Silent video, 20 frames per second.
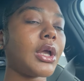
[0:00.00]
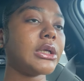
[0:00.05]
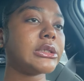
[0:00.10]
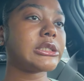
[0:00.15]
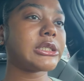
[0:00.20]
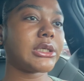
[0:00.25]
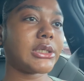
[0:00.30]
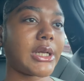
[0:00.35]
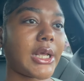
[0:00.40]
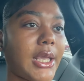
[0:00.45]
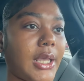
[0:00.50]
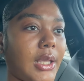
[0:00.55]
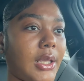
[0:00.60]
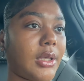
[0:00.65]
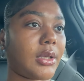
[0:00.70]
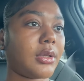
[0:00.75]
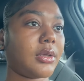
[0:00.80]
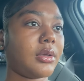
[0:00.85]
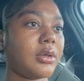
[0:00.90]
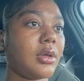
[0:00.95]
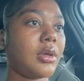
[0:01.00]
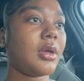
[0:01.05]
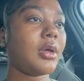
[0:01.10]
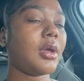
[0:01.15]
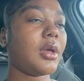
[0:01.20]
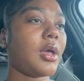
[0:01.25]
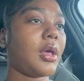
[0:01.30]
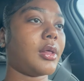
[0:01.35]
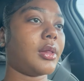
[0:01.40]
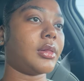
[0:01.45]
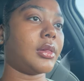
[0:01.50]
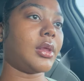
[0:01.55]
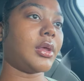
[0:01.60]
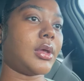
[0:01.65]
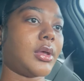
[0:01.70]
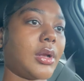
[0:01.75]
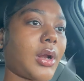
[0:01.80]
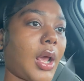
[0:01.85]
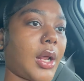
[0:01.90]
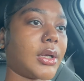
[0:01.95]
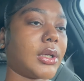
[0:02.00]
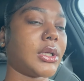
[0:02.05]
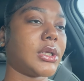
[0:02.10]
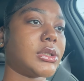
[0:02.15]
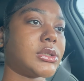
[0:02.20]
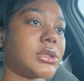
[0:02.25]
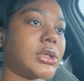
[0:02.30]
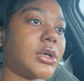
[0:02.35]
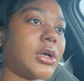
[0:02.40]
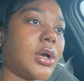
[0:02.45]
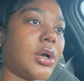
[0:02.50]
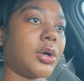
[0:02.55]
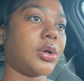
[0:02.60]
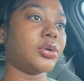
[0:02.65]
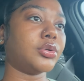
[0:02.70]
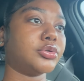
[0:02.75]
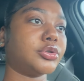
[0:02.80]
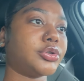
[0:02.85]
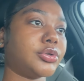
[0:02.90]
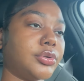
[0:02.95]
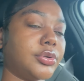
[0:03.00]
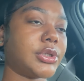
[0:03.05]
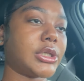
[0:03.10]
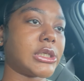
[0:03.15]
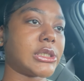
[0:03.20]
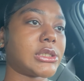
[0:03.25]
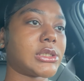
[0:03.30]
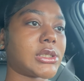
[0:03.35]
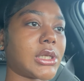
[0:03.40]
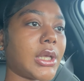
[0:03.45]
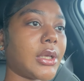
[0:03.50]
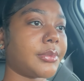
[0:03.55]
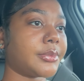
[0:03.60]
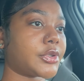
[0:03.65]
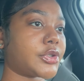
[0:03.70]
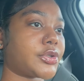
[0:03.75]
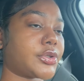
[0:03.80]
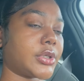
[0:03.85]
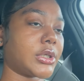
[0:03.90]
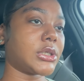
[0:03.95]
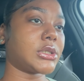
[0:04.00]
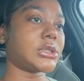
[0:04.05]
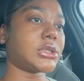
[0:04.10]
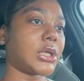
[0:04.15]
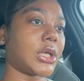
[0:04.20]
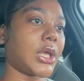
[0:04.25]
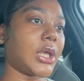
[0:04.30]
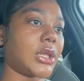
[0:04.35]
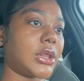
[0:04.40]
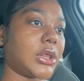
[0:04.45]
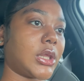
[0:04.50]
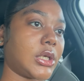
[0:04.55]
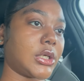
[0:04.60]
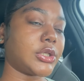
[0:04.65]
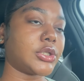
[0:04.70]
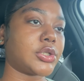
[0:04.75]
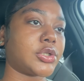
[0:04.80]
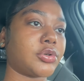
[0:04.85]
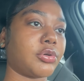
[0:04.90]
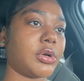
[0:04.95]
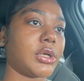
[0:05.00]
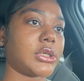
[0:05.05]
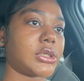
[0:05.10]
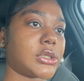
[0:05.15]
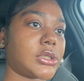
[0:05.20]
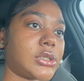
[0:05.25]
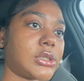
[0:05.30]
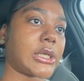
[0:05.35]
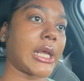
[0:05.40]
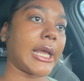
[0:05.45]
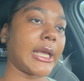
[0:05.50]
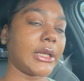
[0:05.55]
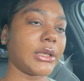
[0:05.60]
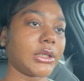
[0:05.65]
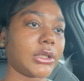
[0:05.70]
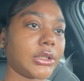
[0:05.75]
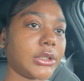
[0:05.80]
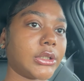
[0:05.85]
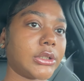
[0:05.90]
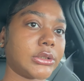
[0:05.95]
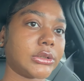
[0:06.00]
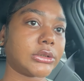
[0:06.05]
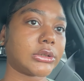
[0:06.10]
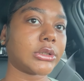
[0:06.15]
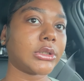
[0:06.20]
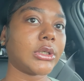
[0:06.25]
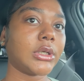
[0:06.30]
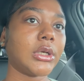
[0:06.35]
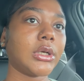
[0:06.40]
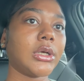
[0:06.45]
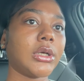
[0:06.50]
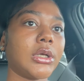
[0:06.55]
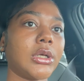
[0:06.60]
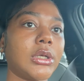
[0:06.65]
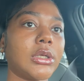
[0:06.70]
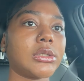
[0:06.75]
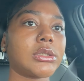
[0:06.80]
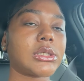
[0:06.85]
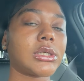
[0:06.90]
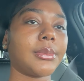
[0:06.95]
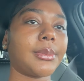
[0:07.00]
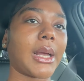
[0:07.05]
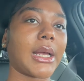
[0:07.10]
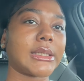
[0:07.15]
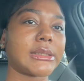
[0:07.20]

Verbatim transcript: today and then I need to go to the seamstress to get these shorts tailored to my